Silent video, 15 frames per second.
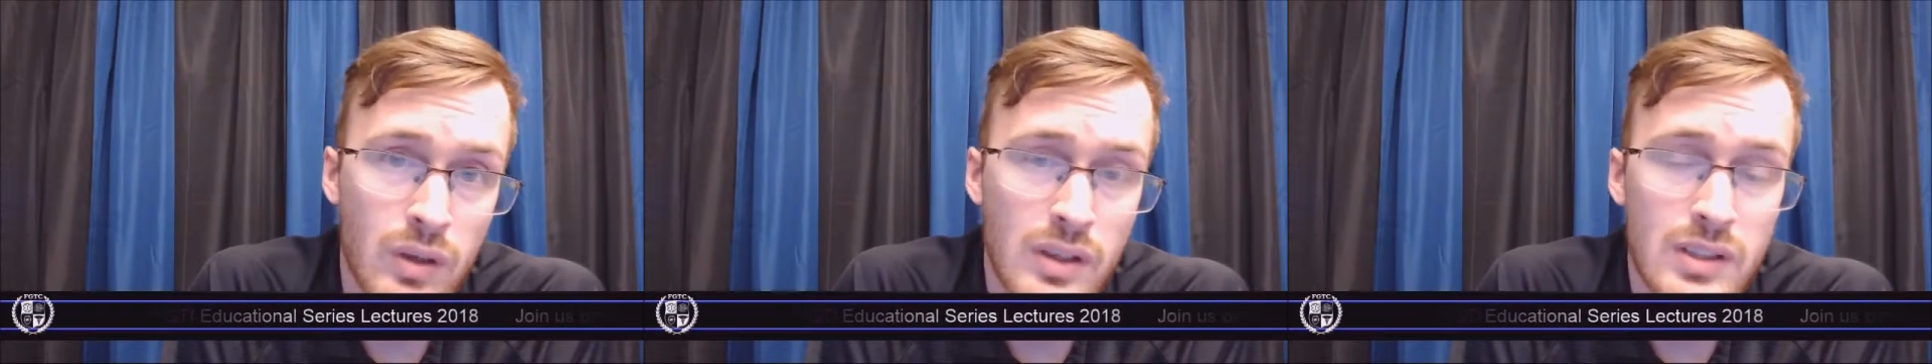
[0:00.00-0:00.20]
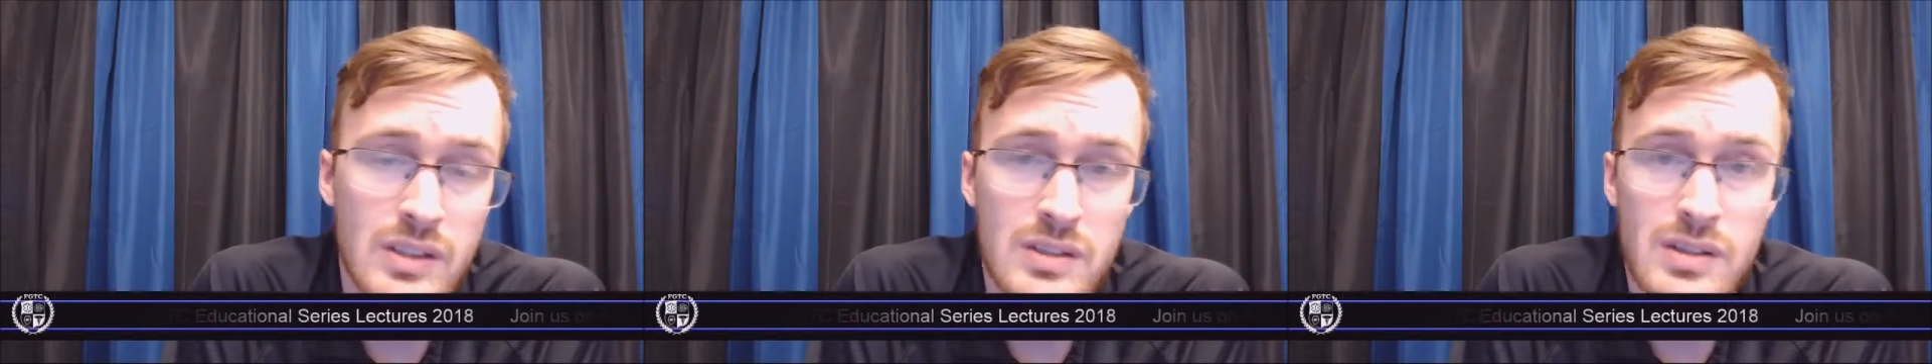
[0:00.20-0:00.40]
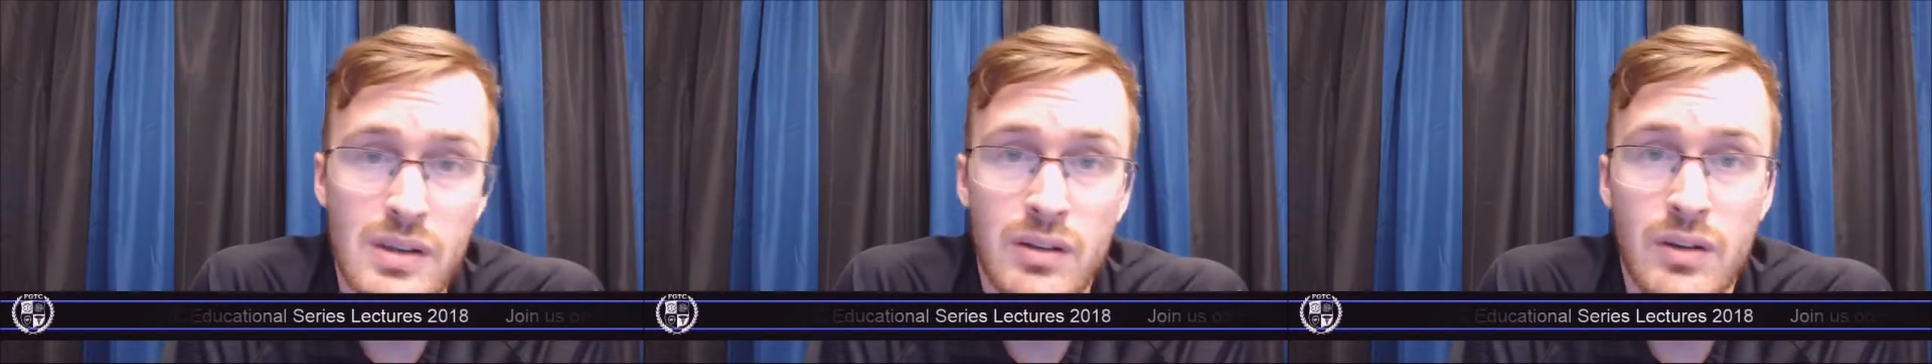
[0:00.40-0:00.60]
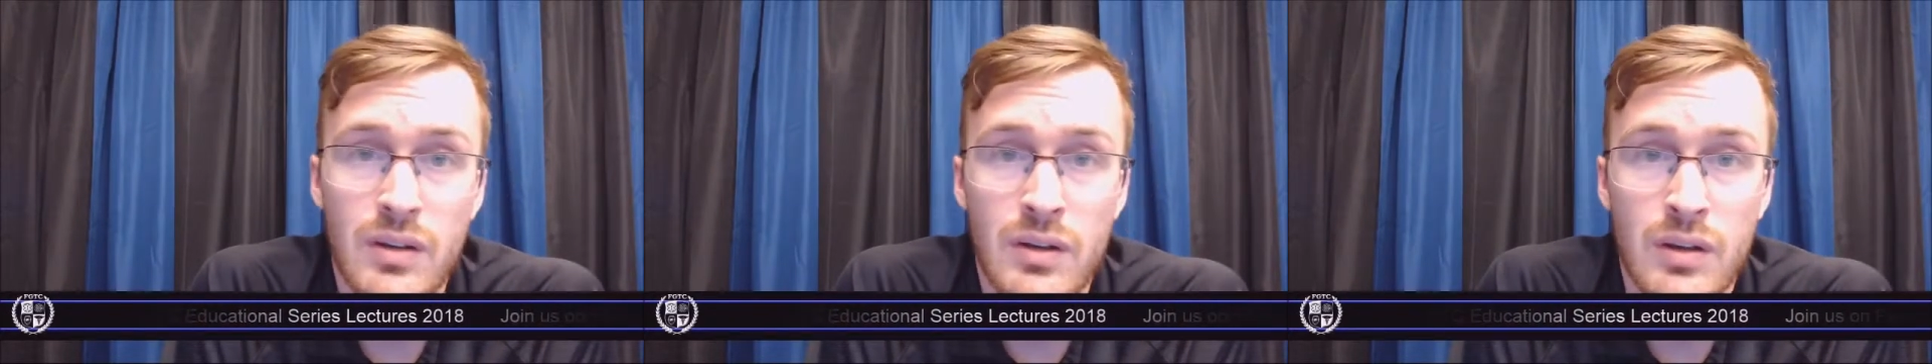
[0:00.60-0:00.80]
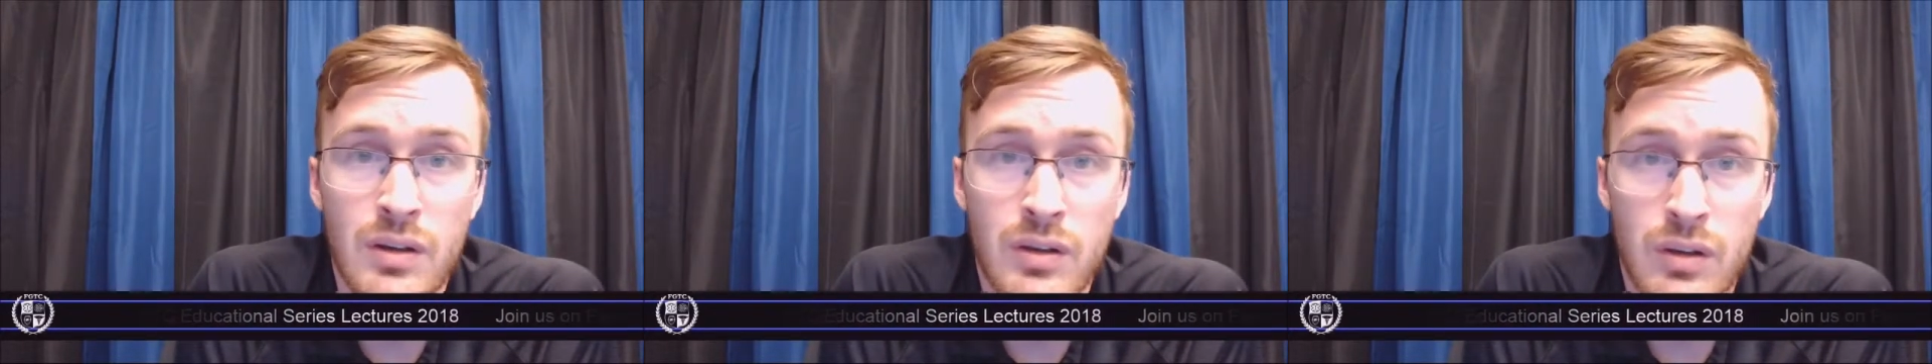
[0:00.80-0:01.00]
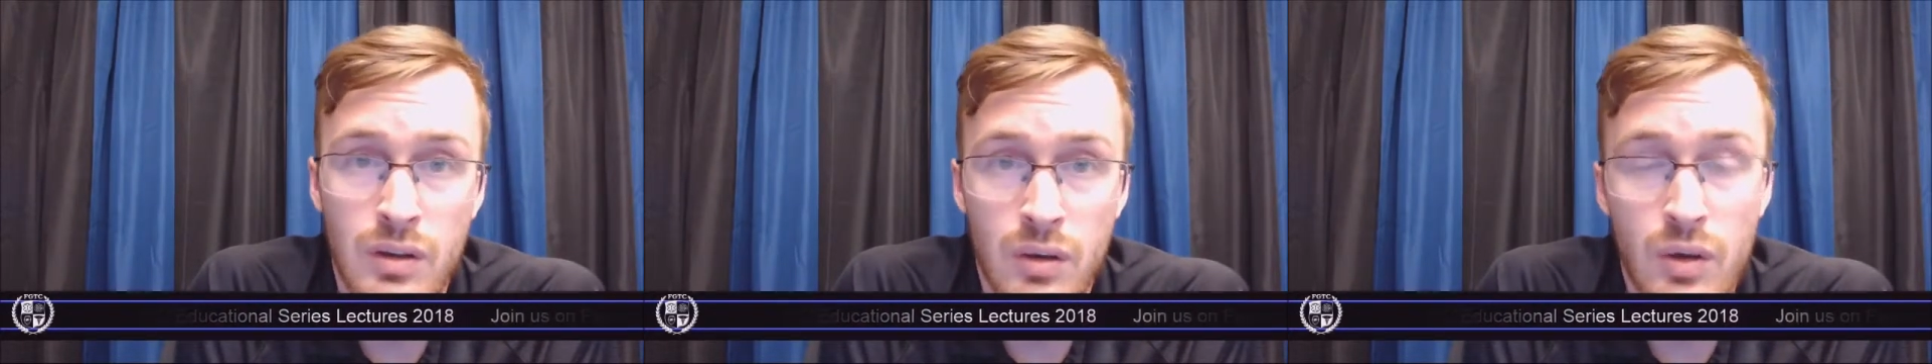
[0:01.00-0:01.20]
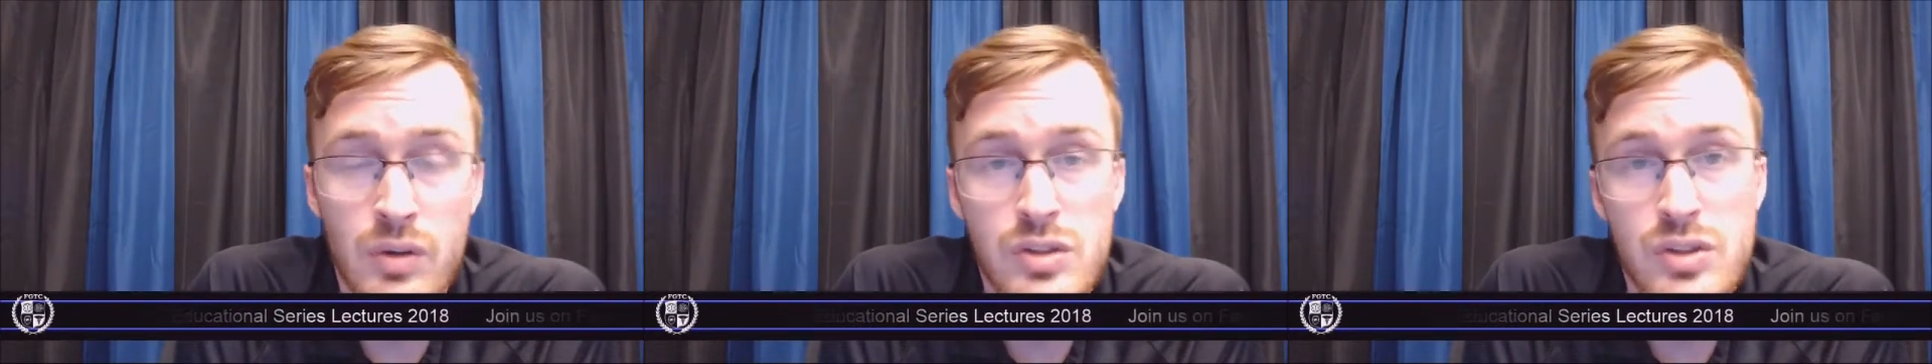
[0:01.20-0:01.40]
is the largest